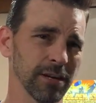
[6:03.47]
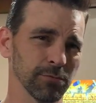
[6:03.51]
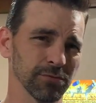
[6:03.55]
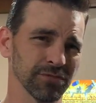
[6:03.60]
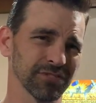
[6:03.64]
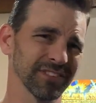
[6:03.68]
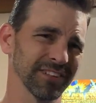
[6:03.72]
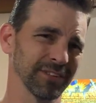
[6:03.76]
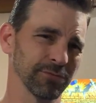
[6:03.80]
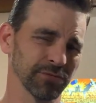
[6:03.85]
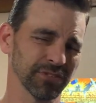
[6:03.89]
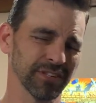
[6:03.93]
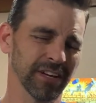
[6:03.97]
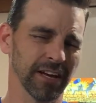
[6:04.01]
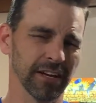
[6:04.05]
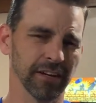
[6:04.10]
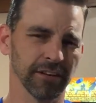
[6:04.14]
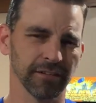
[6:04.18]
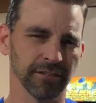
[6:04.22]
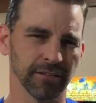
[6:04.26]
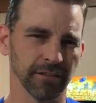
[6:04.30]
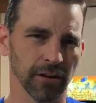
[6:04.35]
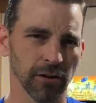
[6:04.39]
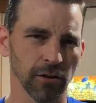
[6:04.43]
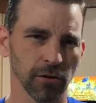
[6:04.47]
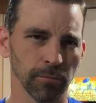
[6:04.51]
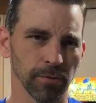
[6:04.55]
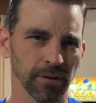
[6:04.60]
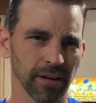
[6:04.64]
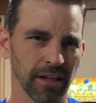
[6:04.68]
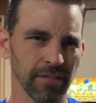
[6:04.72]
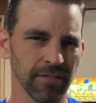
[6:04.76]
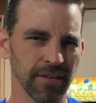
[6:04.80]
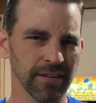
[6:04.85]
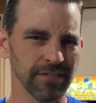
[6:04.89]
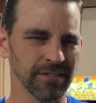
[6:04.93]
It was kind of dull,
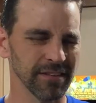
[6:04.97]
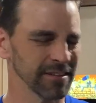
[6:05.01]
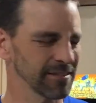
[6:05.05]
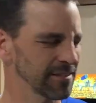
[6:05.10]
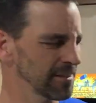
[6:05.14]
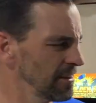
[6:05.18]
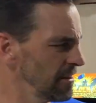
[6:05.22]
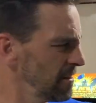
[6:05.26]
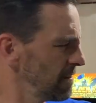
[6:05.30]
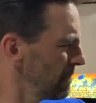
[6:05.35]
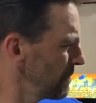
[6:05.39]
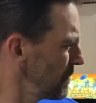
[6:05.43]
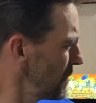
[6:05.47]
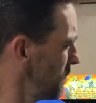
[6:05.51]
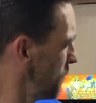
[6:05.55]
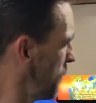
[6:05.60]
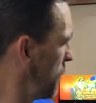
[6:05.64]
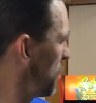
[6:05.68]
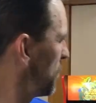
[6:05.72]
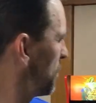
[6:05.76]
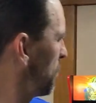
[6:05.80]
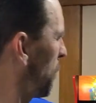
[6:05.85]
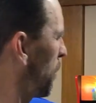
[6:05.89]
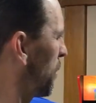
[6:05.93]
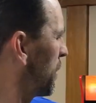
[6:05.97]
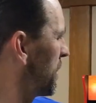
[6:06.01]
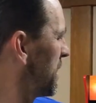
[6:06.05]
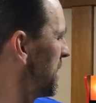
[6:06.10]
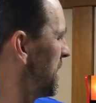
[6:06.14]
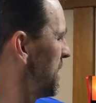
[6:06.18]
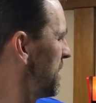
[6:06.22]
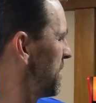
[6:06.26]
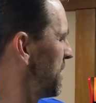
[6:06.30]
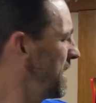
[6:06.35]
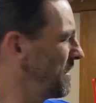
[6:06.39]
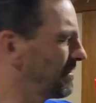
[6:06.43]
but I think that for the most part,
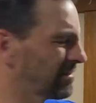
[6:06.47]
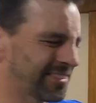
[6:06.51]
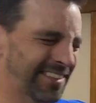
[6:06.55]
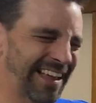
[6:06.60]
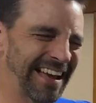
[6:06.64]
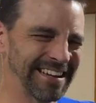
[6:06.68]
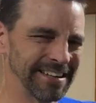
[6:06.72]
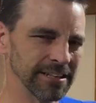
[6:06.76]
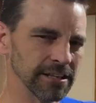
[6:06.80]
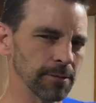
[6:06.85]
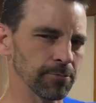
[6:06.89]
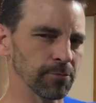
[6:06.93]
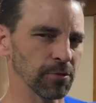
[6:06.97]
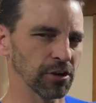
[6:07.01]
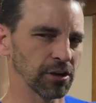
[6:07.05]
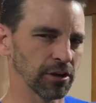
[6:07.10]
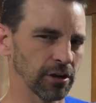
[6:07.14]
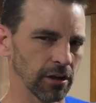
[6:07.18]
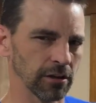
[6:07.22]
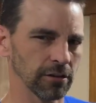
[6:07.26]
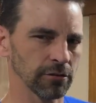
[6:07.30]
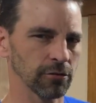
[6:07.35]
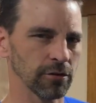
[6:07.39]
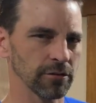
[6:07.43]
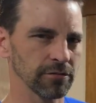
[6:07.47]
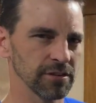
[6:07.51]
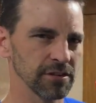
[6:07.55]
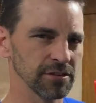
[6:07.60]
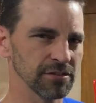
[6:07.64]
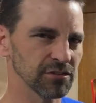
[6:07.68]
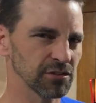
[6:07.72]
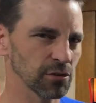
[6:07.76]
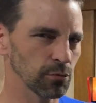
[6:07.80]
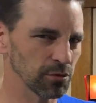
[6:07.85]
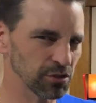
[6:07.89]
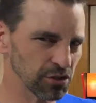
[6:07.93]
they've lightened up the color on
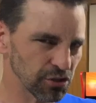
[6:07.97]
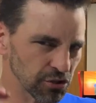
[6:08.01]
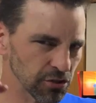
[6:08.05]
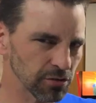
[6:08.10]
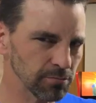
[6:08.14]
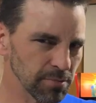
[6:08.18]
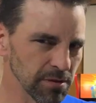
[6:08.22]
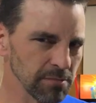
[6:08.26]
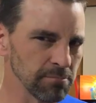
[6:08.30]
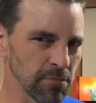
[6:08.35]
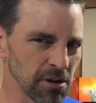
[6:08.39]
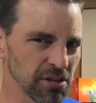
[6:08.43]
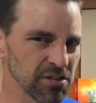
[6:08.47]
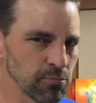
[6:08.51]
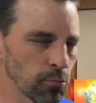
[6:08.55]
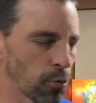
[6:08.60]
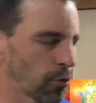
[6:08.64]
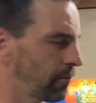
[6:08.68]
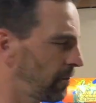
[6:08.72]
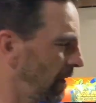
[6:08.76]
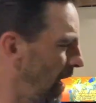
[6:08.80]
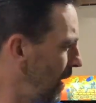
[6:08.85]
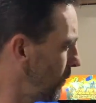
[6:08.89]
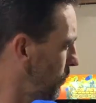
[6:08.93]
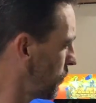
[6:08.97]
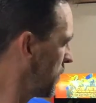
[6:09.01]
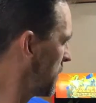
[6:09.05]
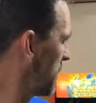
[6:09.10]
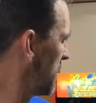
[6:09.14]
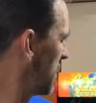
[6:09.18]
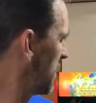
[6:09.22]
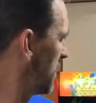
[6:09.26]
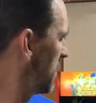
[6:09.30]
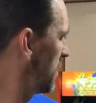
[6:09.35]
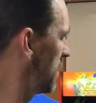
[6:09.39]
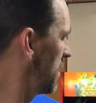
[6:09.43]
this, so it should be much more vibrant.
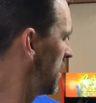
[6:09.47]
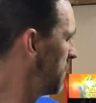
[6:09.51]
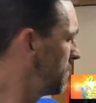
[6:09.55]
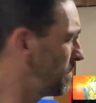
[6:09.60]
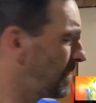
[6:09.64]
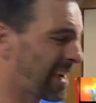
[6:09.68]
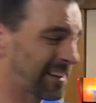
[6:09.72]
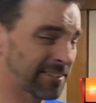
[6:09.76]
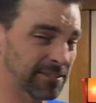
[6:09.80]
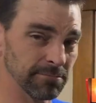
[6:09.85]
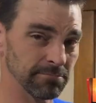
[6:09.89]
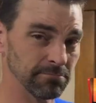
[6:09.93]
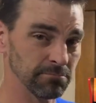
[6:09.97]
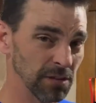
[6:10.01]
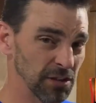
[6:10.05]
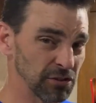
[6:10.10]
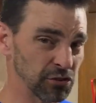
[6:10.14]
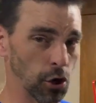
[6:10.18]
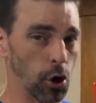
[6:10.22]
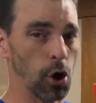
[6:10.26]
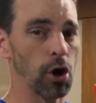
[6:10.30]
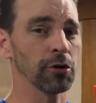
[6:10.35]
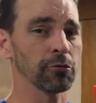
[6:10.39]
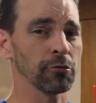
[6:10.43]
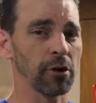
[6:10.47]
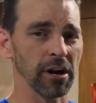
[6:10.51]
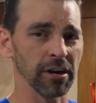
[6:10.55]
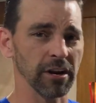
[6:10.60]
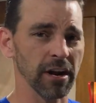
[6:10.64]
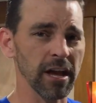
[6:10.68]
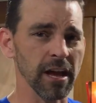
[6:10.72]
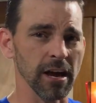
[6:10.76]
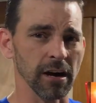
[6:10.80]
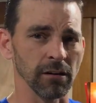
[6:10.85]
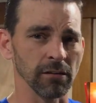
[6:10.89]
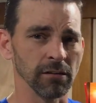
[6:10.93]
In fact, it's on right
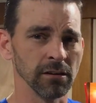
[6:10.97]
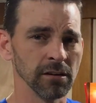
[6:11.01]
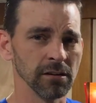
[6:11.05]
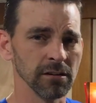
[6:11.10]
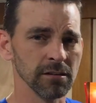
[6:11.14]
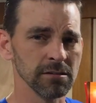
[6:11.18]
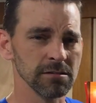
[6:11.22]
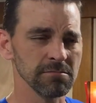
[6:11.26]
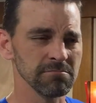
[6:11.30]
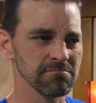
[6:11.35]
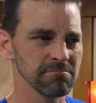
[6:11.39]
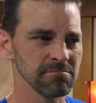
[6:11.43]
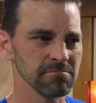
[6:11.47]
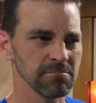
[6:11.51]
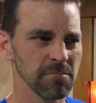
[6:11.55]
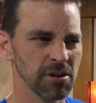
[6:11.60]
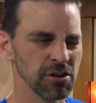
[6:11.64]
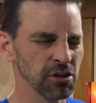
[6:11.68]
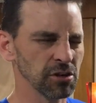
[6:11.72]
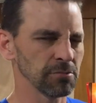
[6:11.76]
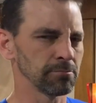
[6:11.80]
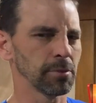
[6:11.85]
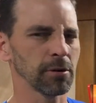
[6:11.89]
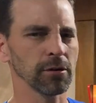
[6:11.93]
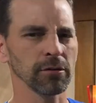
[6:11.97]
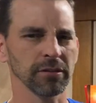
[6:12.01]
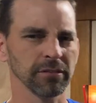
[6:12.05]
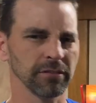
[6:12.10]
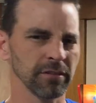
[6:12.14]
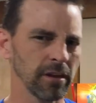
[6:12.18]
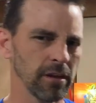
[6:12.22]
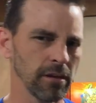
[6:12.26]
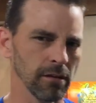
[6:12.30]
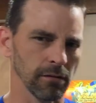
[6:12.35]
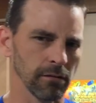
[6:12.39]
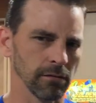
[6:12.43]
now, and you can barely
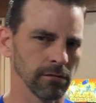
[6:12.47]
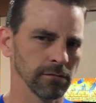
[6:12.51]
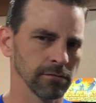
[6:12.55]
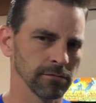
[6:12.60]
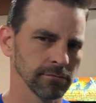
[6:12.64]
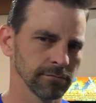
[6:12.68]
tell.